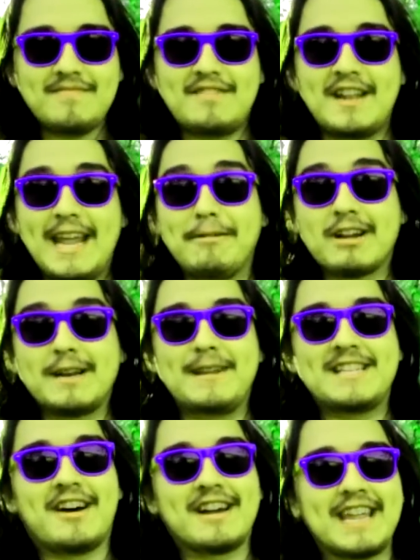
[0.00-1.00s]
today we're going to
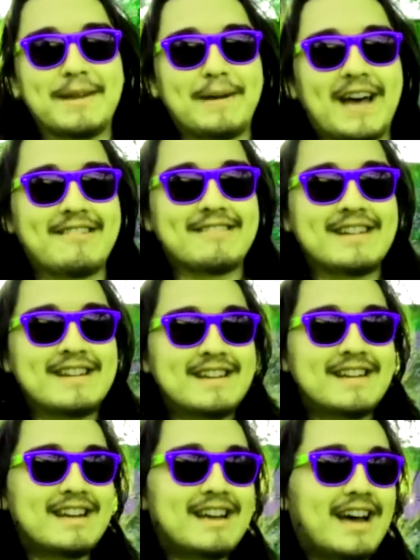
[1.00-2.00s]
be talking about
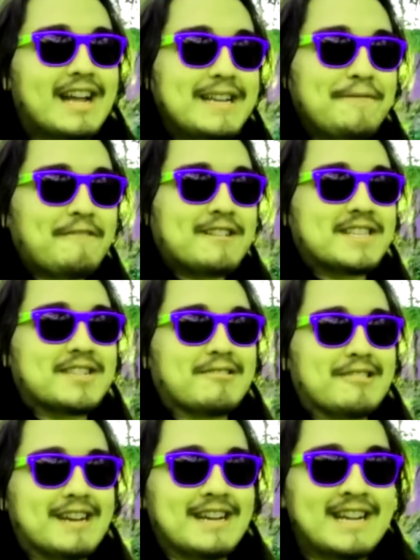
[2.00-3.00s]
a different
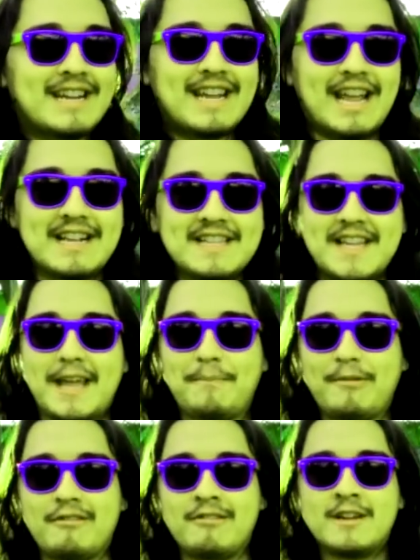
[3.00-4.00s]
story. An
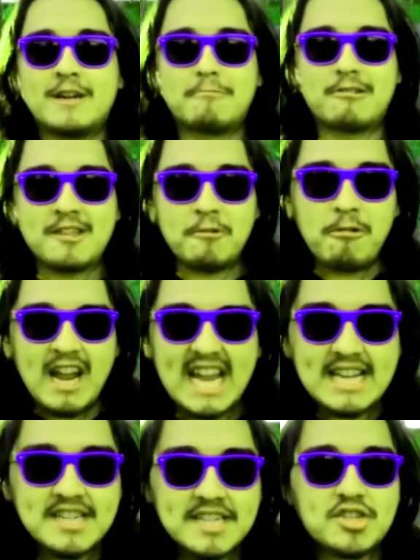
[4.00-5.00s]
example where the
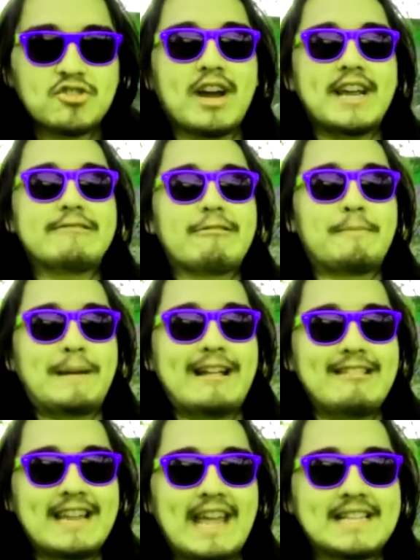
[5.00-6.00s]
Wages tried to
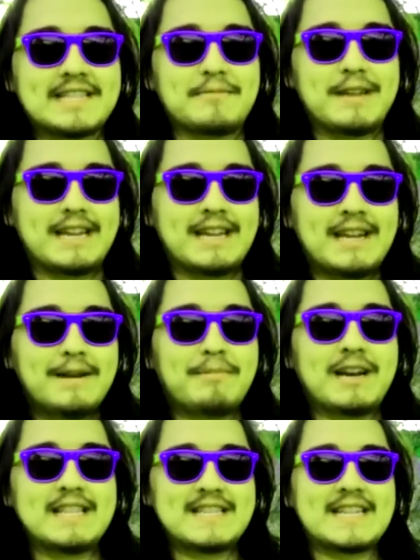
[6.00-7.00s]
rebel against me,
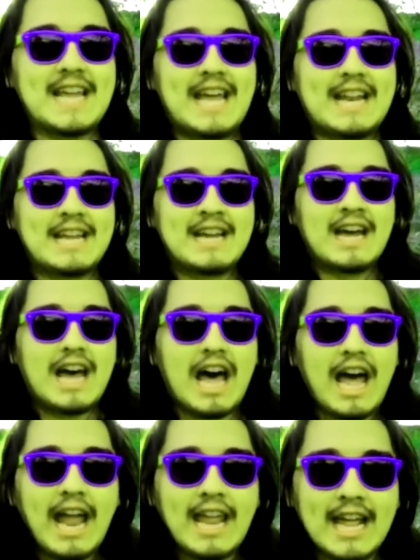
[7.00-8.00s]
but instead
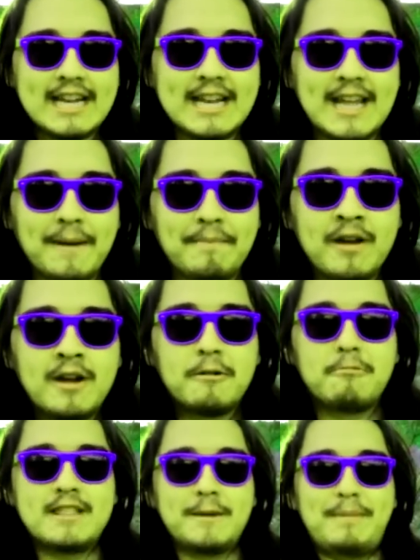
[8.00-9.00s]
I ended up
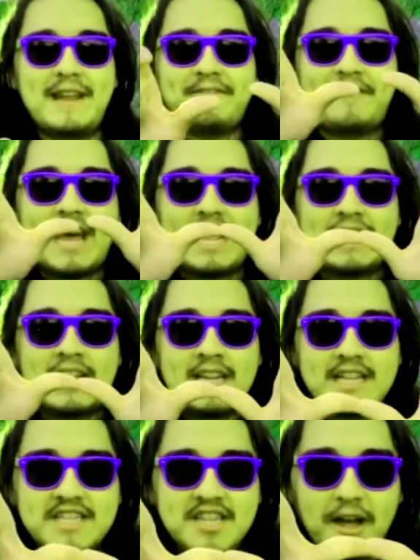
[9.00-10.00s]
with a big fat
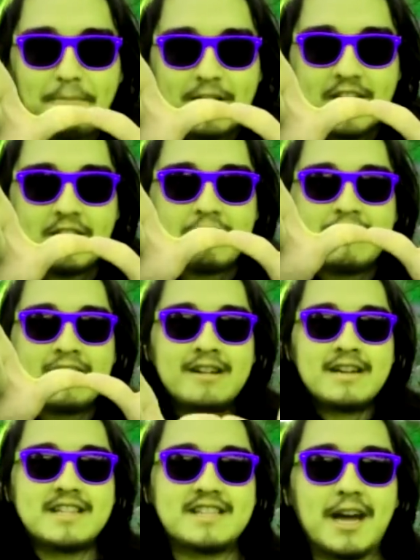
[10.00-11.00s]
W.
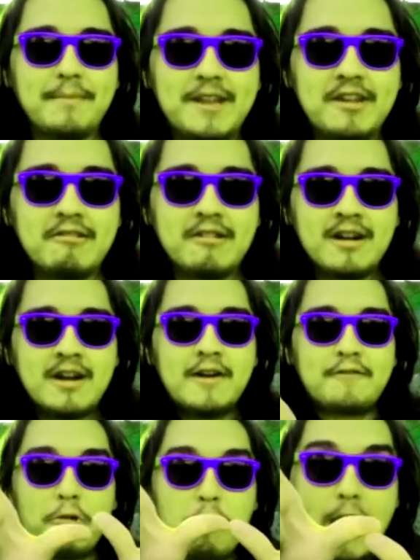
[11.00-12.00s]
W
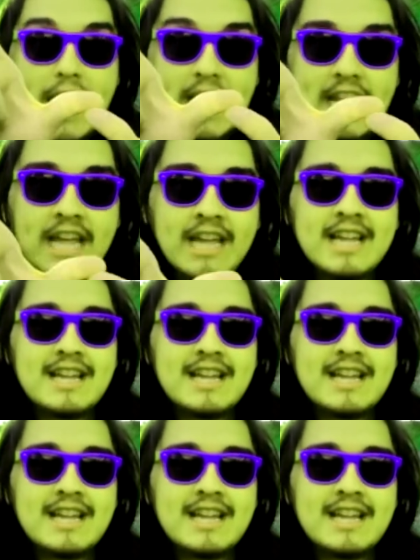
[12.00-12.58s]
for win!